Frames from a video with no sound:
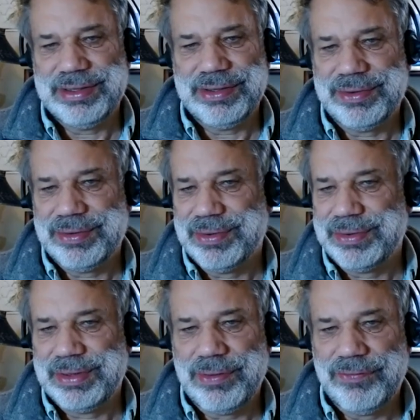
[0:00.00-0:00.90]

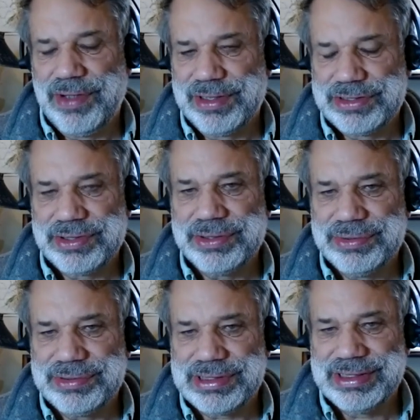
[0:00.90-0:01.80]
or Fox
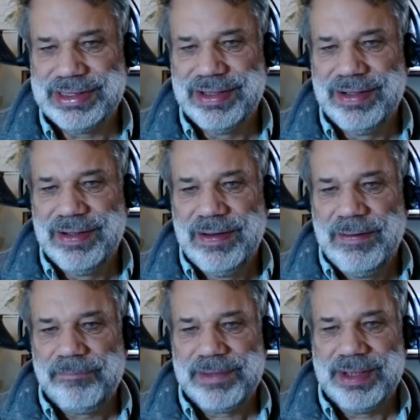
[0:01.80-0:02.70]
News.
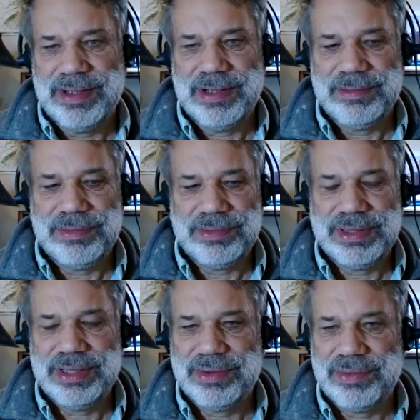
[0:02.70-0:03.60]

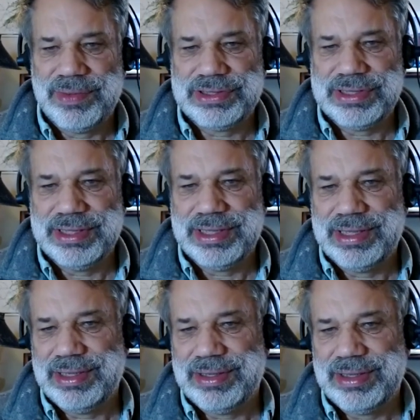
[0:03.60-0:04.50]
The Russia
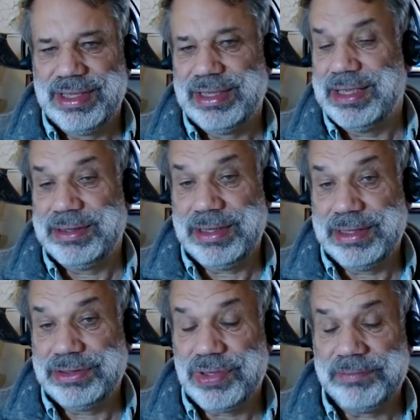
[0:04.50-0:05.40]

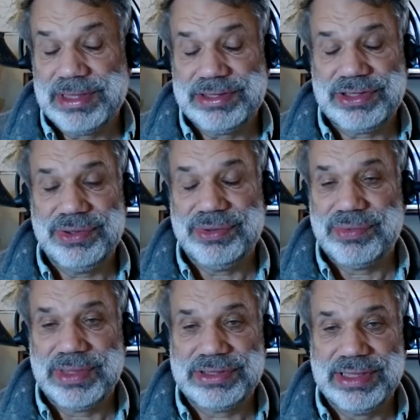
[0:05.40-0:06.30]
and Trump does too.
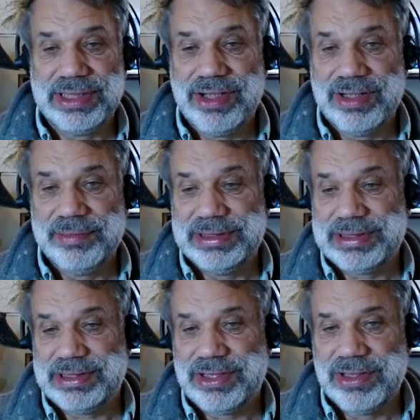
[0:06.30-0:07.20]
The Russian economy
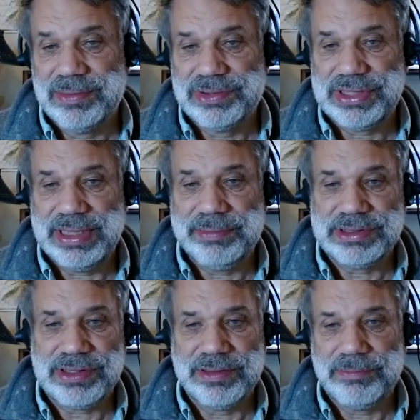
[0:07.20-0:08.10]
is in terrible shape.
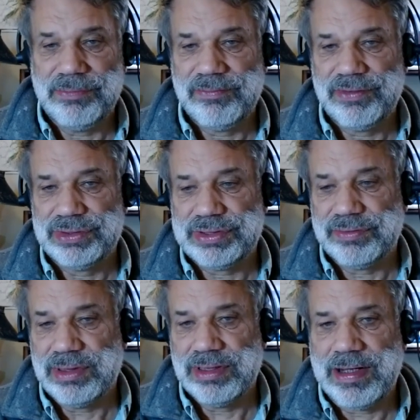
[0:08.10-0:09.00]
It's on the verge
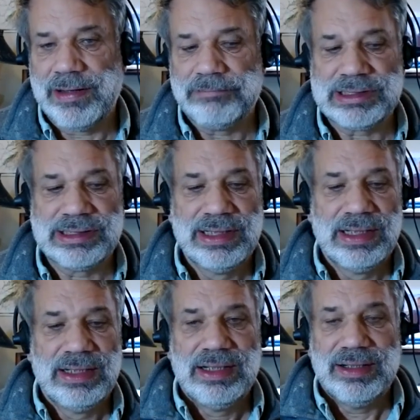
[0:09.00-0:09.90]
of collapse.
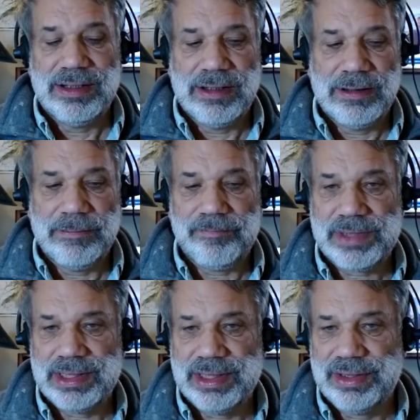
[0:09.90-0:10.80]

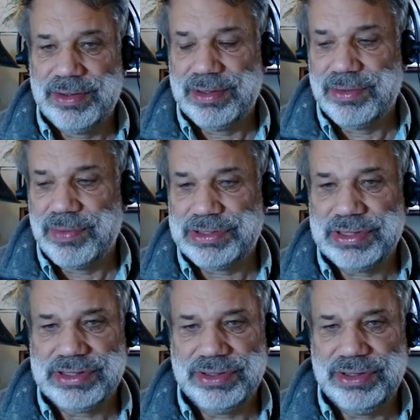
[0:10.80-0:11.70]
The
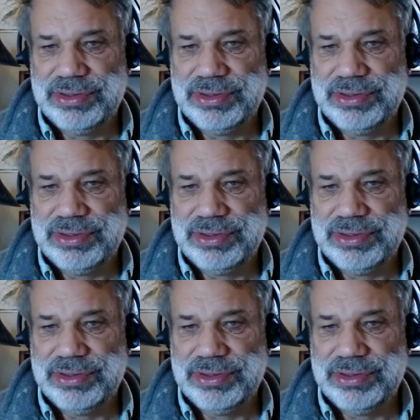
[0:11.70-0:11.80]
Russians are